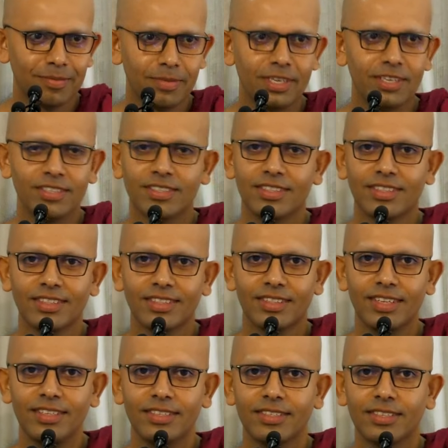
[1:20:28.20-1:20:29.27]
Because
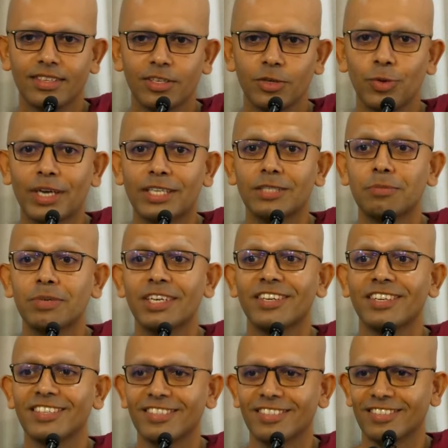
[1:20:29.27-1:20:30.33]
this you
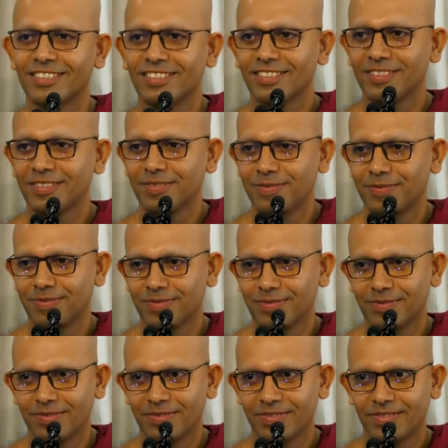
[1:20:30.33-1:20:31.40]
experience.
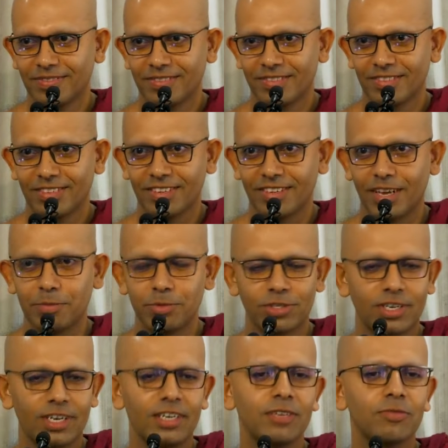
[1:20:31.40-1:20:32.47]
I'm
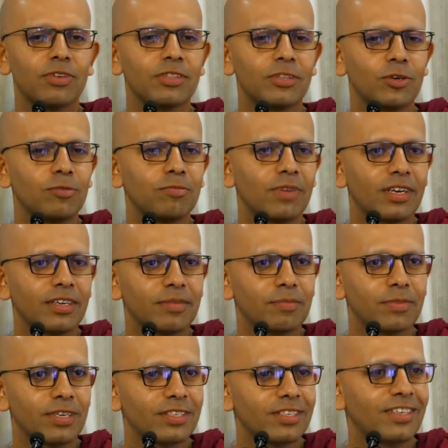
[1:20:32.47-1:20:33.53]
sharing with you my
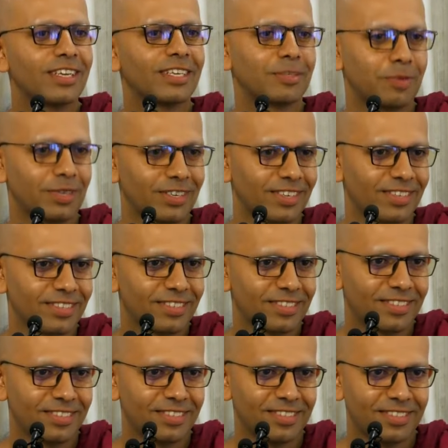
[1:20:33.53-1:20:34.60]
personal experience.